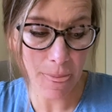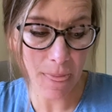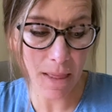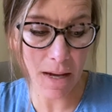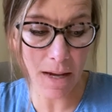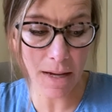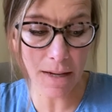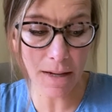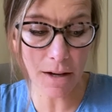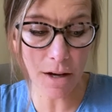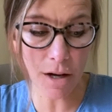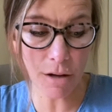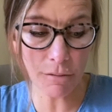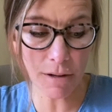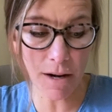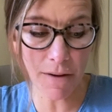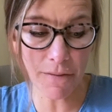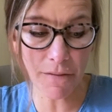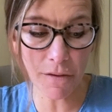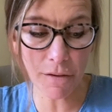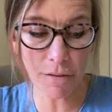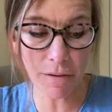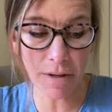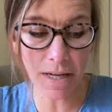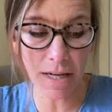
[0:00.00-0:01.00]
I call
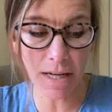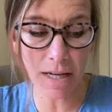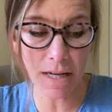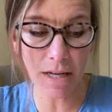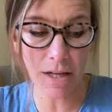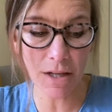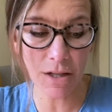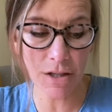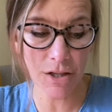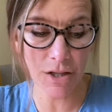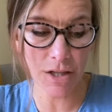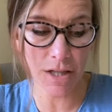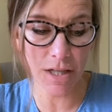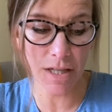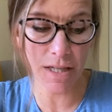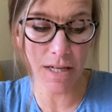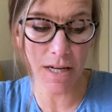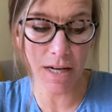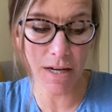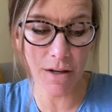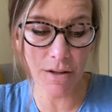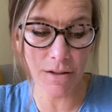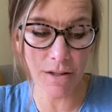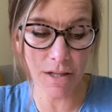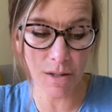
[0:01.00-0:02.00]
referee, she
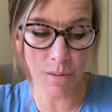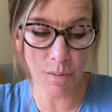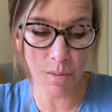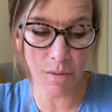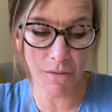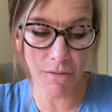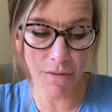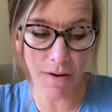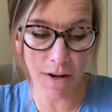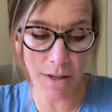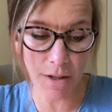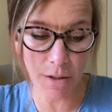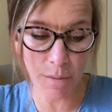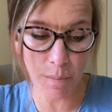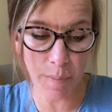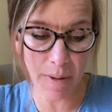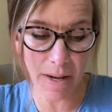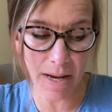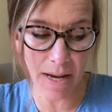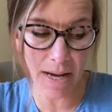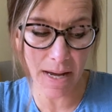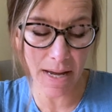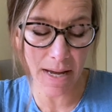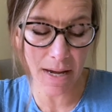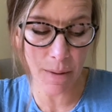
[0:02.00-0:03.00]
yells as we follow
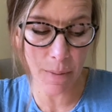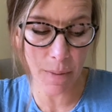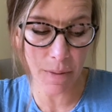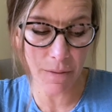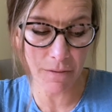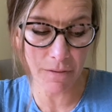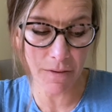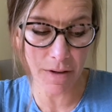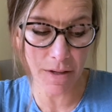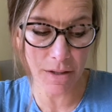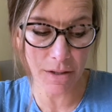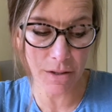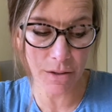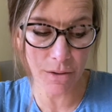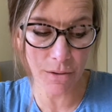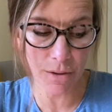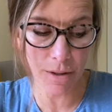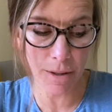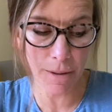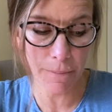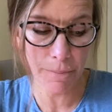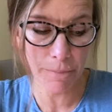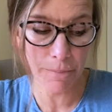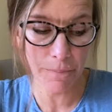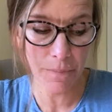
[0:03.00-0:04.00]
Bai out the front
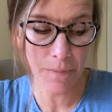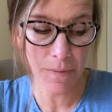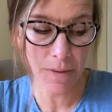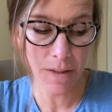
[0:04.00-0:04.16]
door.